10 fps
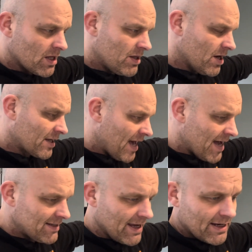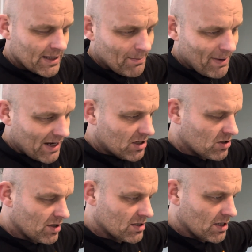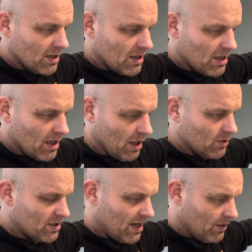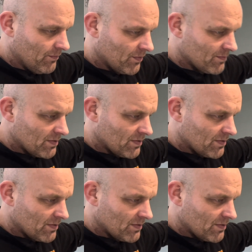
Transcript: The caretaker, the manager of this hotel,